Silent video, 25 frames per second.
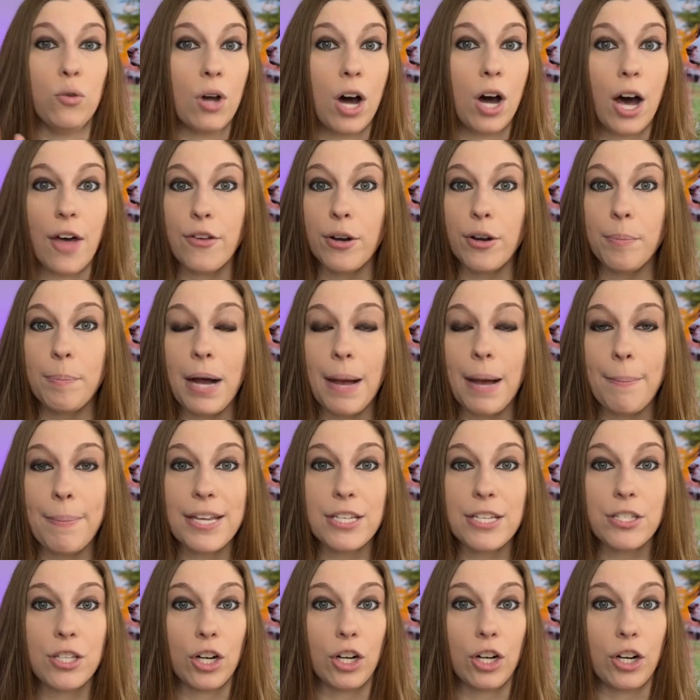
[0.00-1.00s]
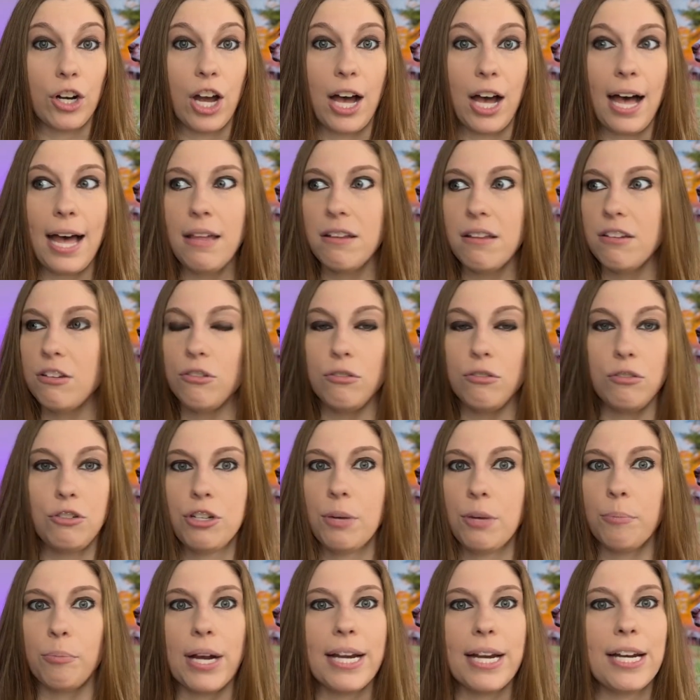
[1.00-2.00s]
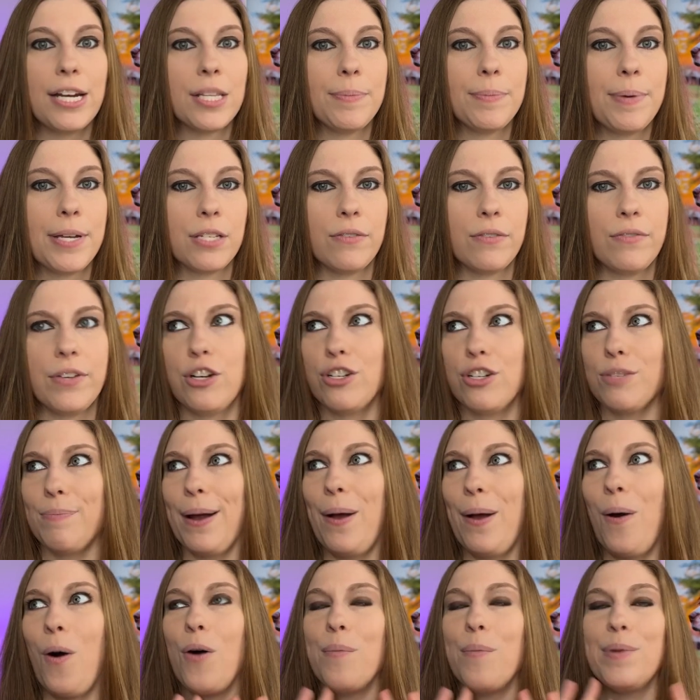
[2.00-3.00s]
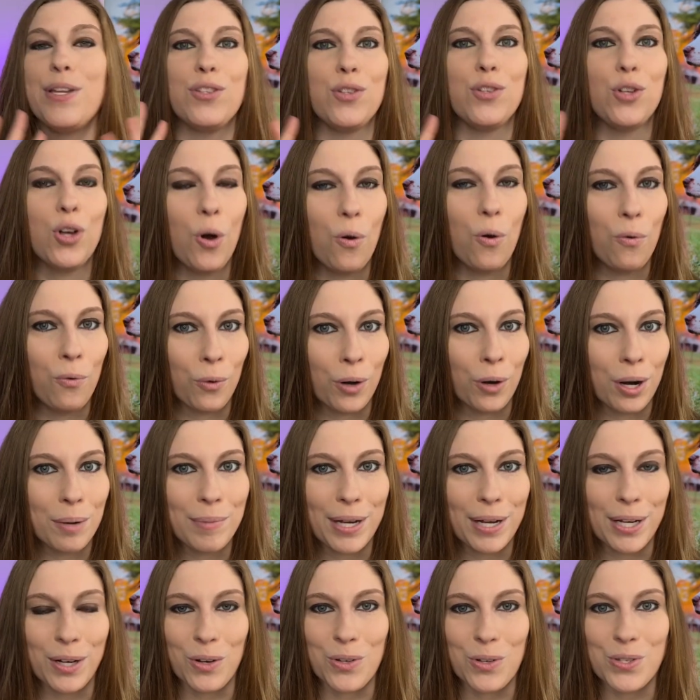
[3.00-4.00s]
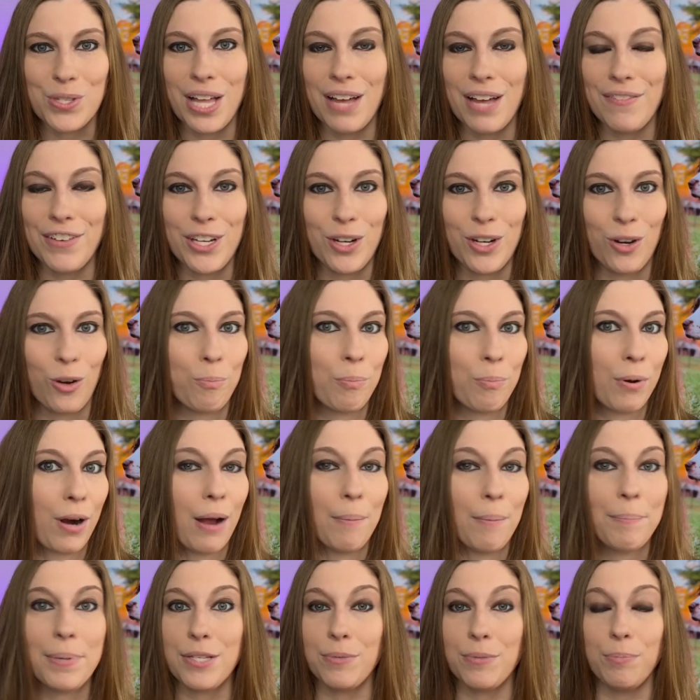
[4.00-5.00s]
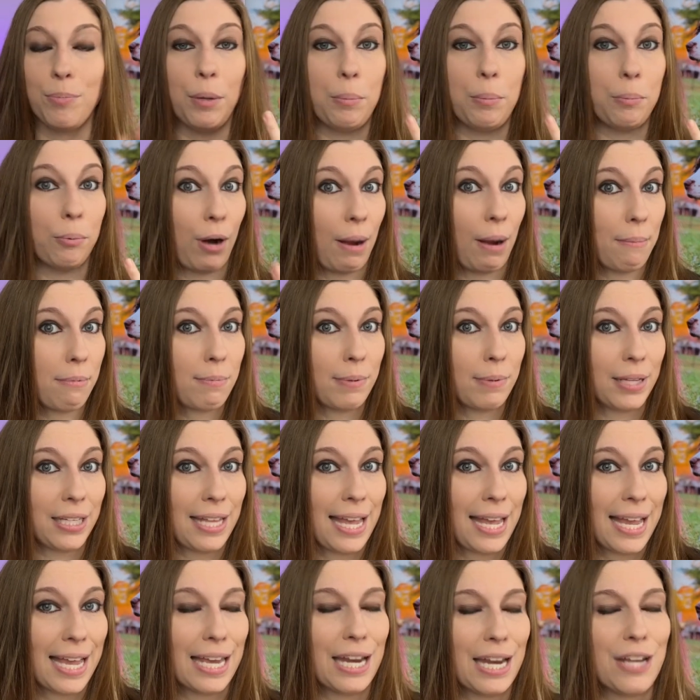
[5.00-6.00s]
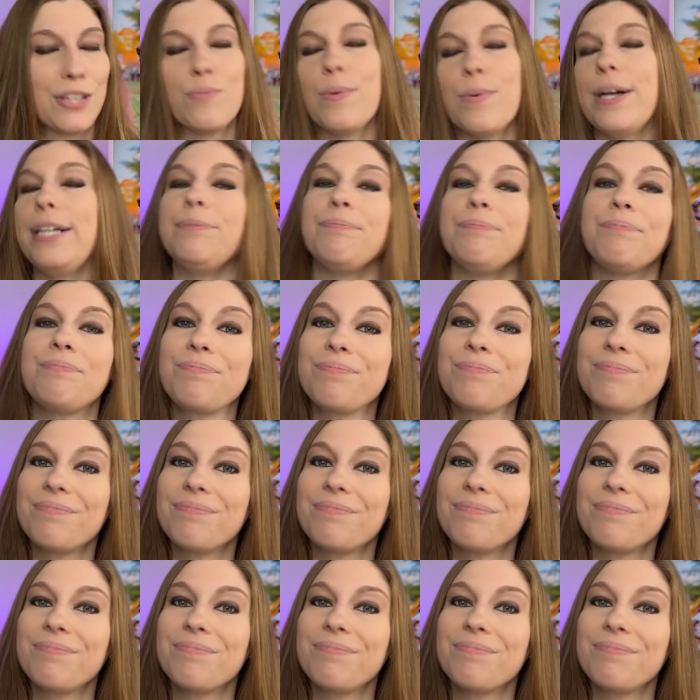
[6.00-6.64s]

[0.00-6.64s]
Other puppies that are not, jump right into the puzzle feeders. By all means, go for it. My girls love it. Your puppies will probably like it as well